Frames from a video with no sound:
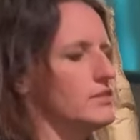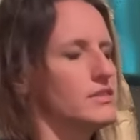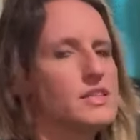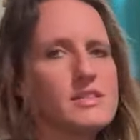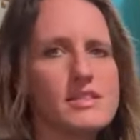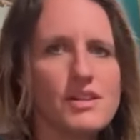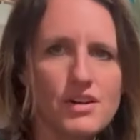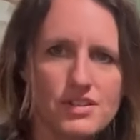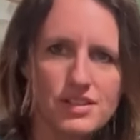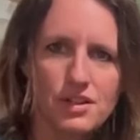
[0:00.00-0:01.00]
This is
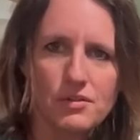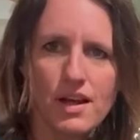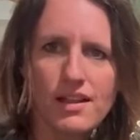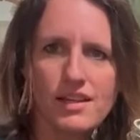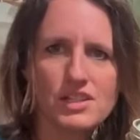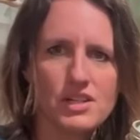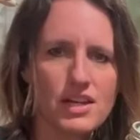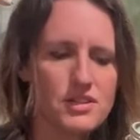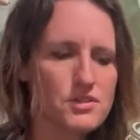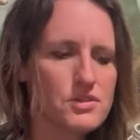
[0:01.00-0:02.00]
our dill relish. I
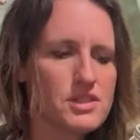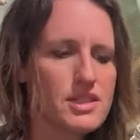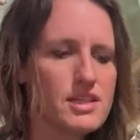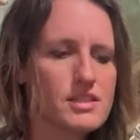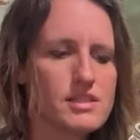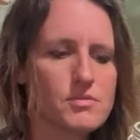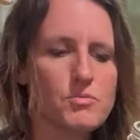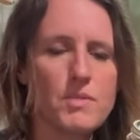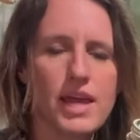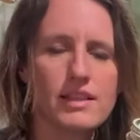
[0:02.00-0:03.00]
use this
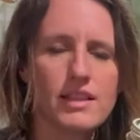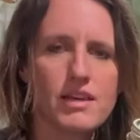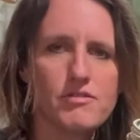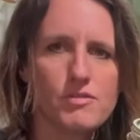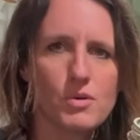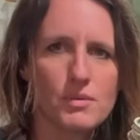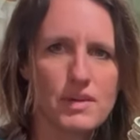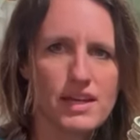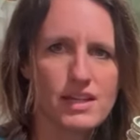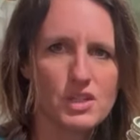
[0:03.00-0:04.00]
mainly for
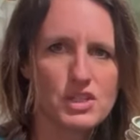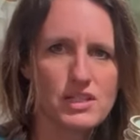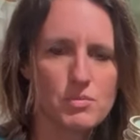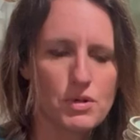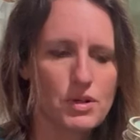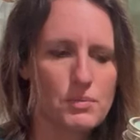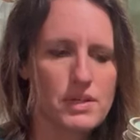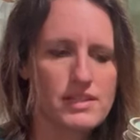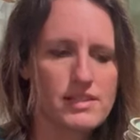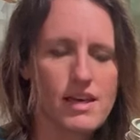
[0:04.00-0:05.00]
making cheeseburger
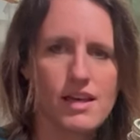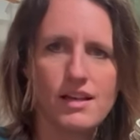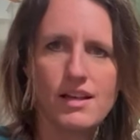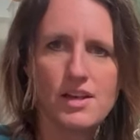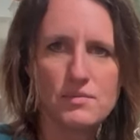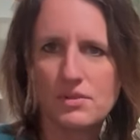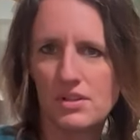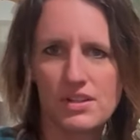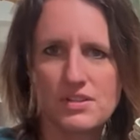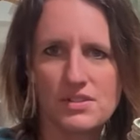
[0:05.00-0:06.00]
pizza. You
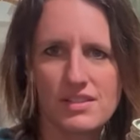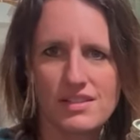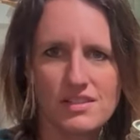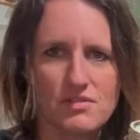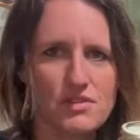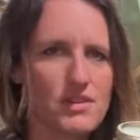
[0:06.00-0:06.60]
can use it in different